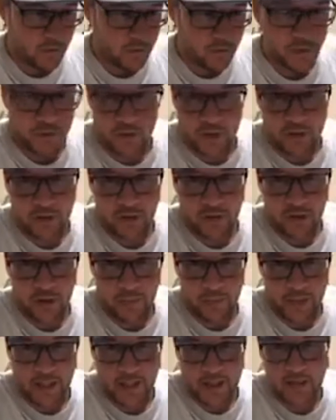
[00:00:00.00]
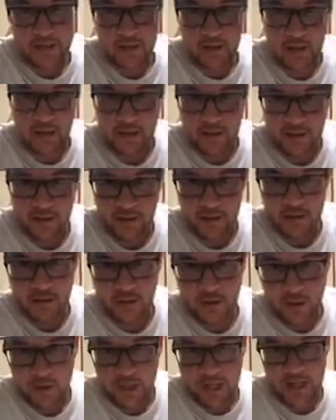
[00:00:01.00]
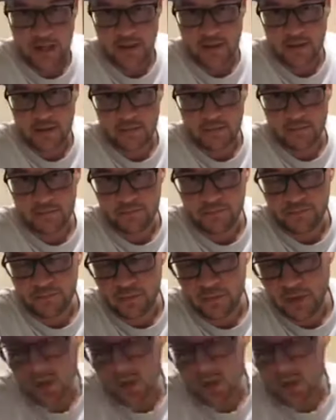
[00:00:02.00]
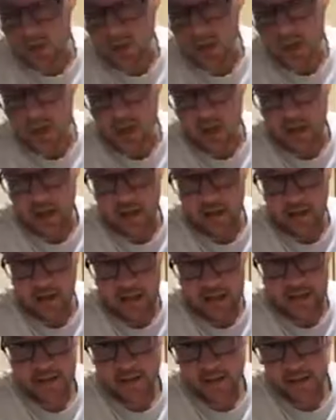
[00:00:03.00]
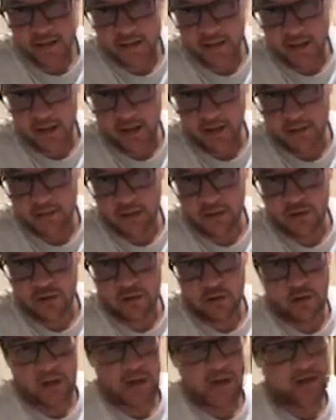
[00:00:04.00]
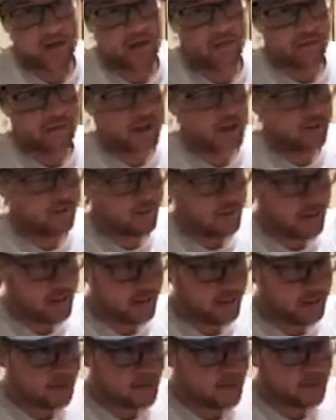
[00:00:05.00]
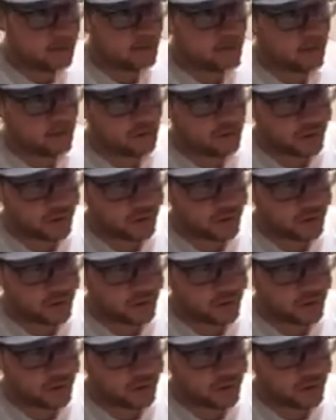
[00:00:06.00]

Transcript: do the Euro B's, and then the Euro A's. And as it is now, the Euro A's are 5 days, so